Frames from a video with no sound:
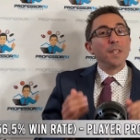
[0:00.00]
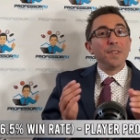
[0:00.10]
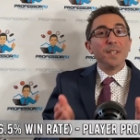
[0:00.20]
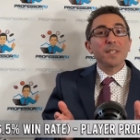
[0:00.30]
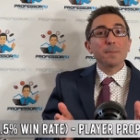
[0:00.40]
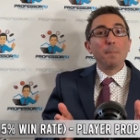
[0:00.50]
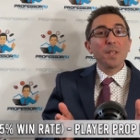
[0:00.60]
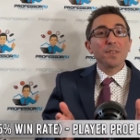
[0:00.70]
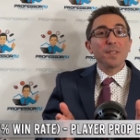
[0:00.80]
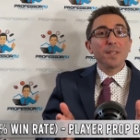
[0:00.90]
This
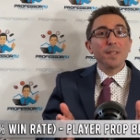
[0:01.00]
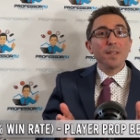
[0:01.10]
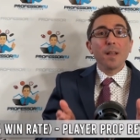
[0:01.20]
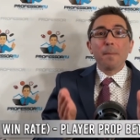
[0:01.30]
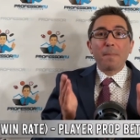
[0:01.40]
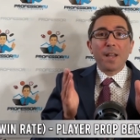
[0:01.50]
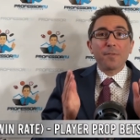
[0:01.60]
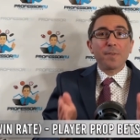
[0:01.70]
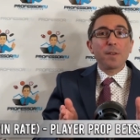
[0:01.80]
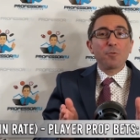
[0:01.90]
Monday, my
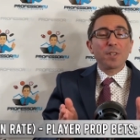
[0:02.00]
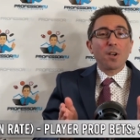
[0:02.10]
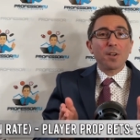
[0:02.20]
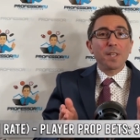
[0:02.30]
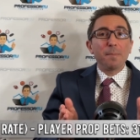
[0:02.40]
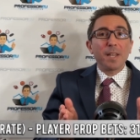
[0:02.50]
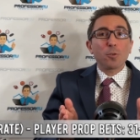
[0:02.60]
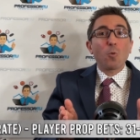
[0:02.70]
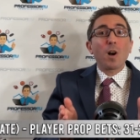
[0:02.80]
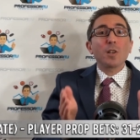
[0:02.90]
favorite hockey bet
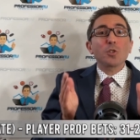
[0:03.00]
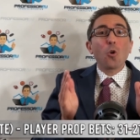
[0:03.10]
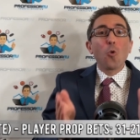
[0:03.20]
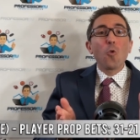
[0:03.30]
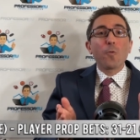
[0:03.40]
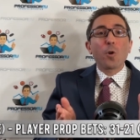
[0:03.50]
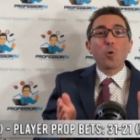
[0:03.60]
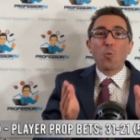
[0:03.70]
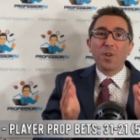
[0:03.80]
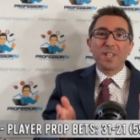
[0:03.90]
was over
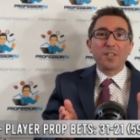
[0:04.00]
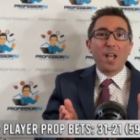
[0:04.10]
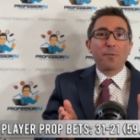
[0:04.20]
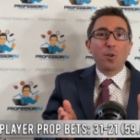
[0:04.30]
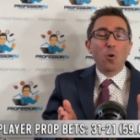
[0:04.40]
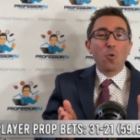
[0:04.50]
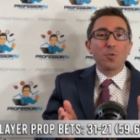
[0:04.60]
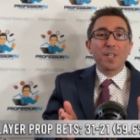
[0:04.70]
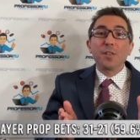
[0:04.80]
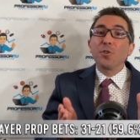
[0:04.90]
one and a half goals
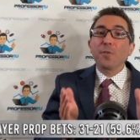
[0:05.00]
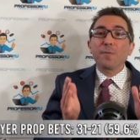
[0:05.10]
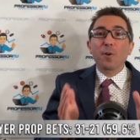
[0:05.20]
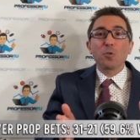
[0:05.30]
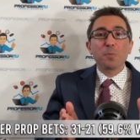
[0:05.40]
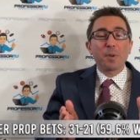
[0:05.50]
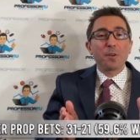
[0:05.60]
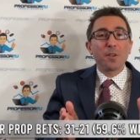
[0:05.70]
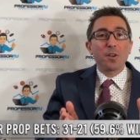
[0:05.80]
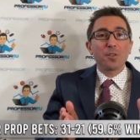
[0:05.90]
in the first
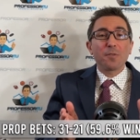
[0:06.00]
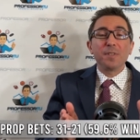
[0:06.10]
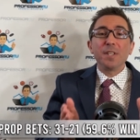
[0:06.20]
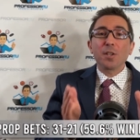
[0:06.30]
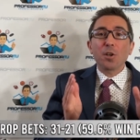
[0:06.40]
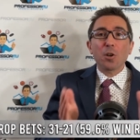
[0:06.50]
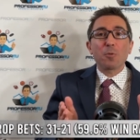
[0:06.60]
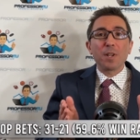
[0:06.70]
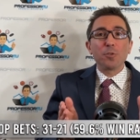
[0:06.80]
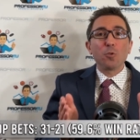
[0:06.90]
period of the
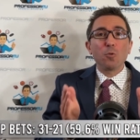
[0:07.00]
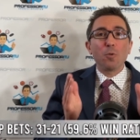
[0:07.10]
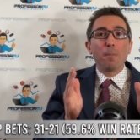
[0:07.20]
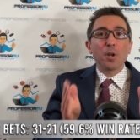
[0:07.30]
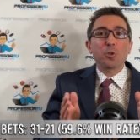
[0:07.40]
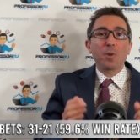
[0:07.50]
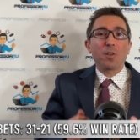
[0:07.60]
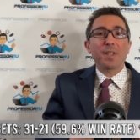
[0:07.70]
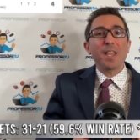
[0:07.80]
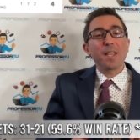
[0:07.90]
Colorado-Montreal
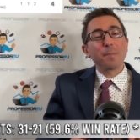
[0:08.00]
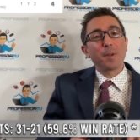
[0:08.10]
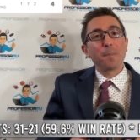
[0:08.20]
game.